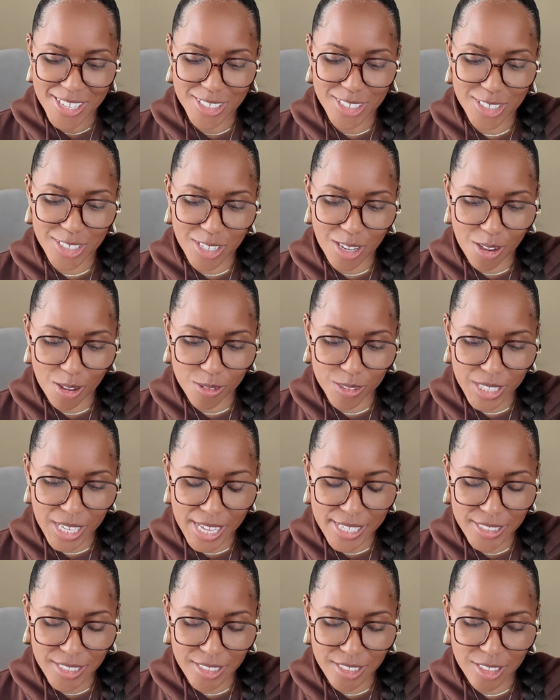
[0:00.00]
So
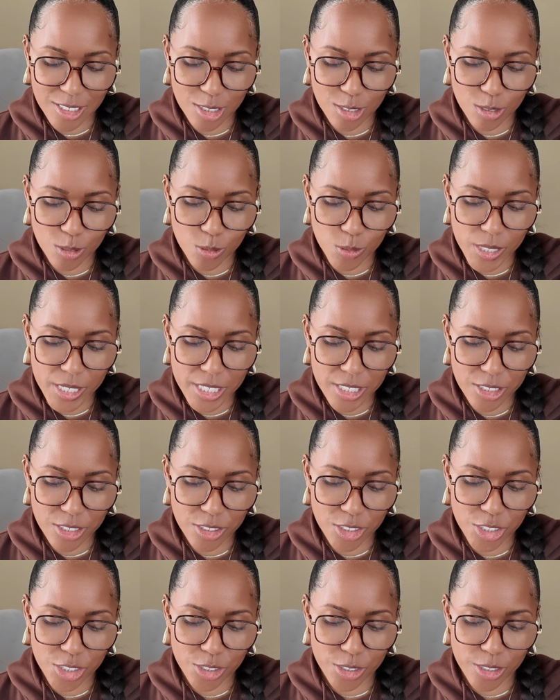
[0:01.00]
that's to
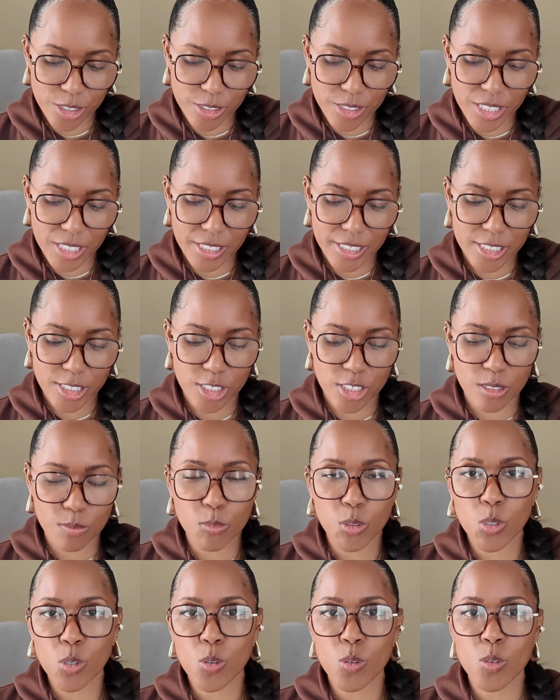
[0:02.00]
ensure that it's
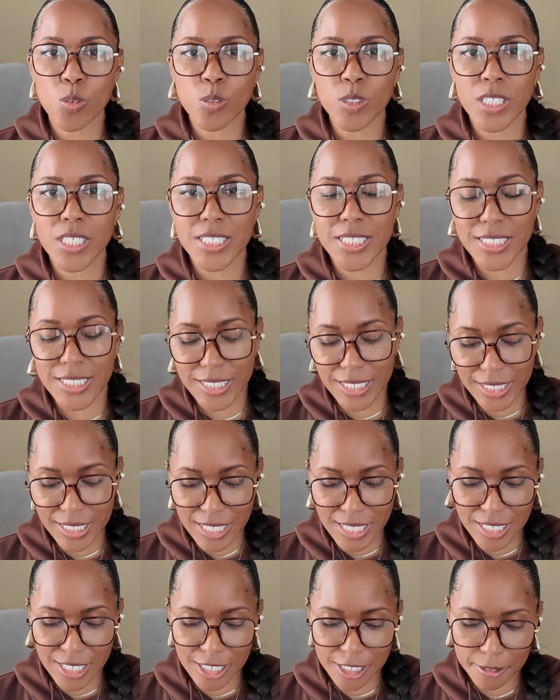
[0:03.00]
smooth,
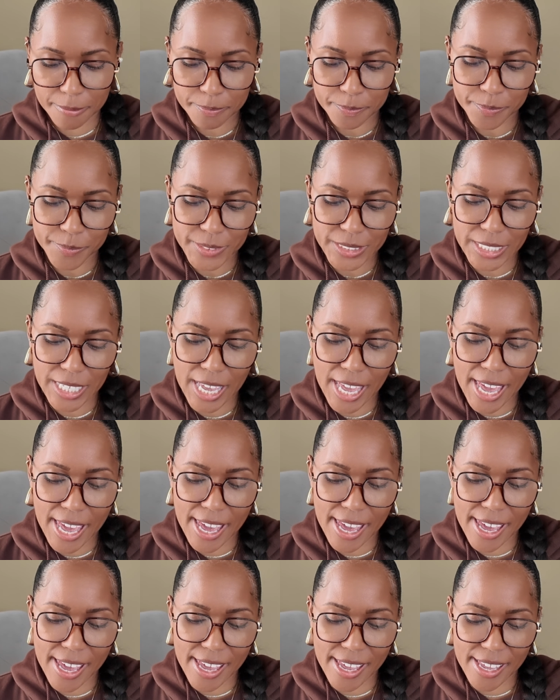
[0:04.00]
sleek,
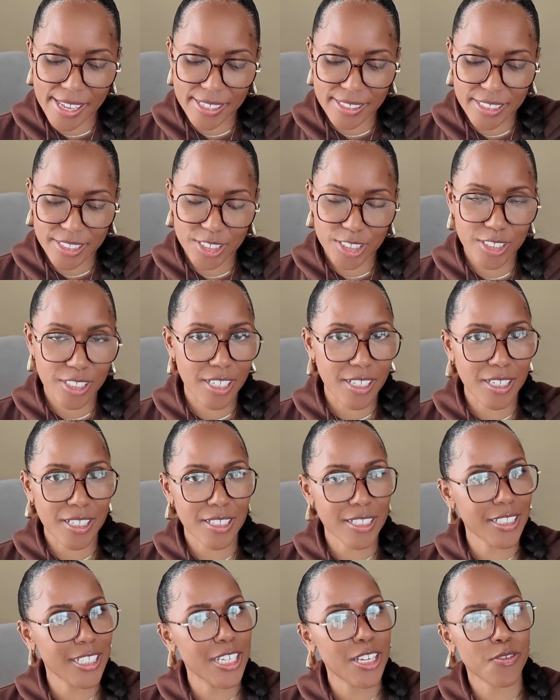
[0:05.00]
and it's
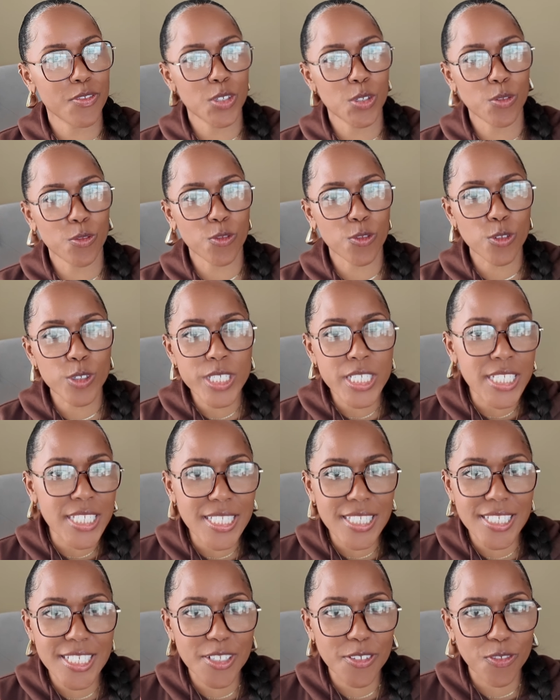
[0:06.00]
gonna give you
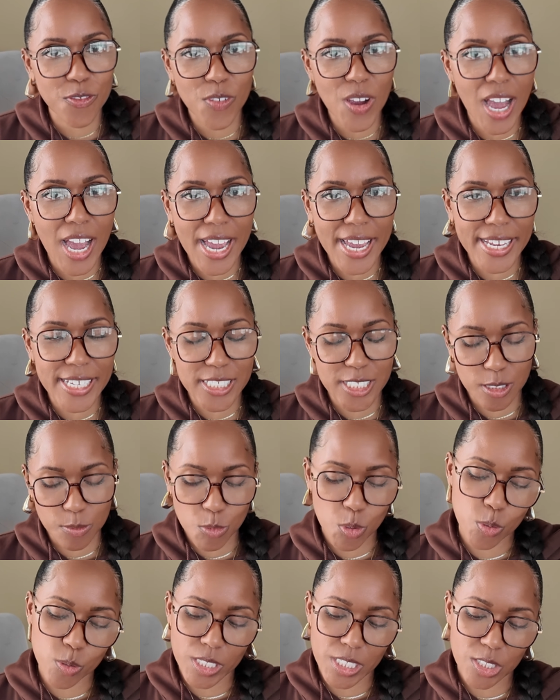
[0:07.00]
frizz-defying
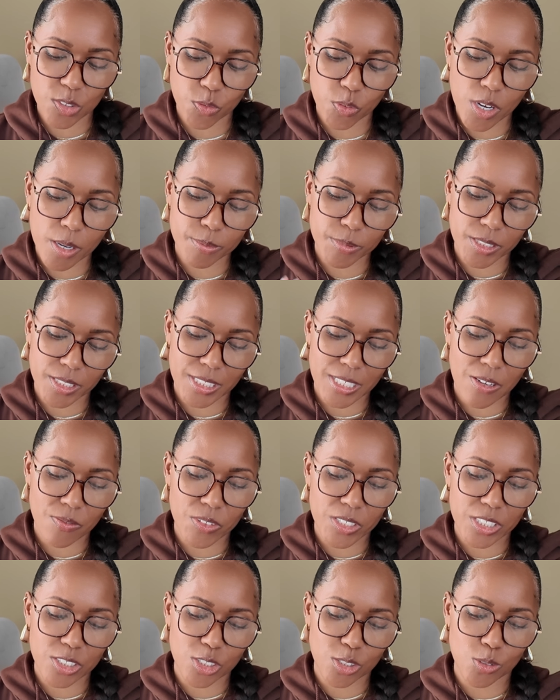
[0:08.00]
smoothness for up to
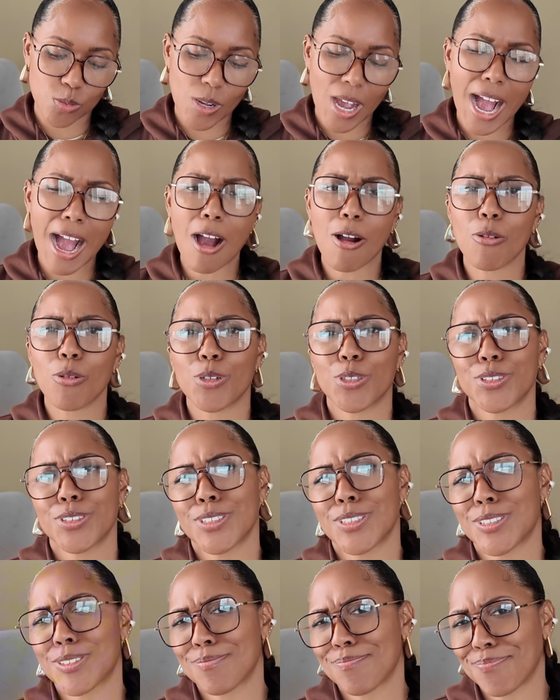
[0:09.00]
72
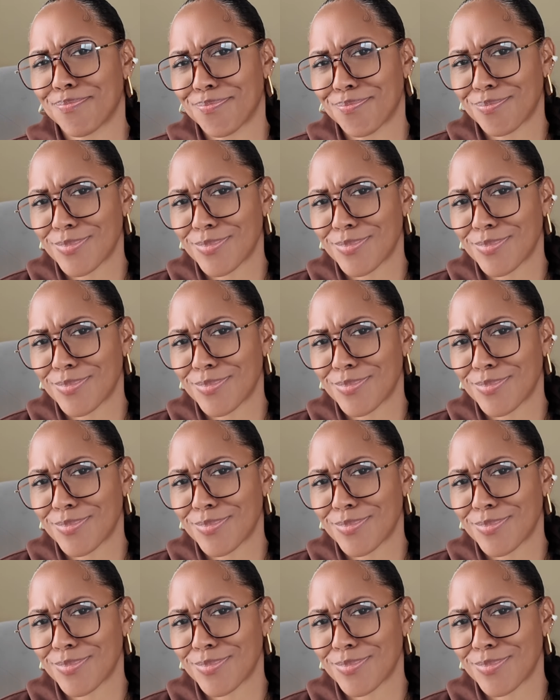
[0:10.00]
hours.